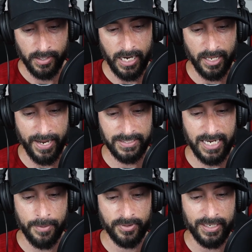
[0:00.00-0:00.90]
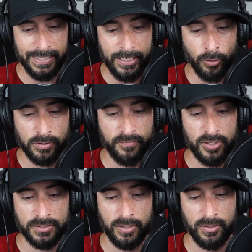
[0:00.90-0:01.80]
Now, the next game, the Eagles
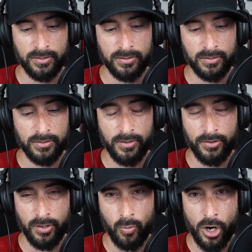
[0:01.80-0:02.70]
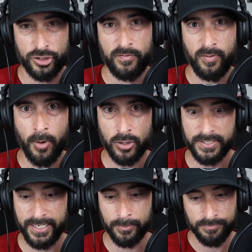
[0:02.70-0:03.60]
versus the Washington football
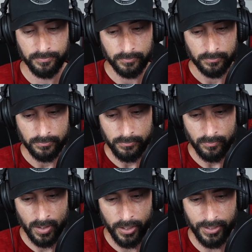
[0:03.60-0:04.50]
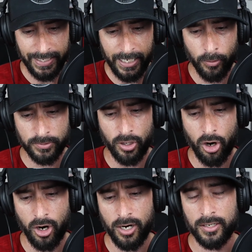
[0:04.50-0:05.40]
team. The Eagles
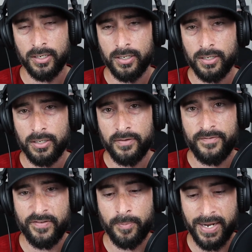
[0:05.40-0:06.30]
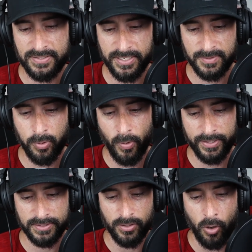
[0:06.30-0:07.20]
are favored by 6
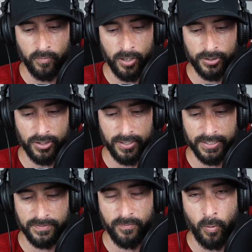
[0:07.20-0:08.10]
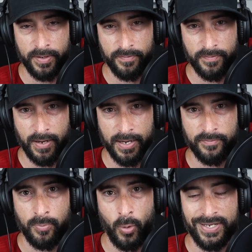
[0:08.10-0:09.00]
points. The over-under is
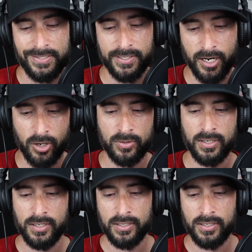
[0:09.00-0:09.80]
45.0.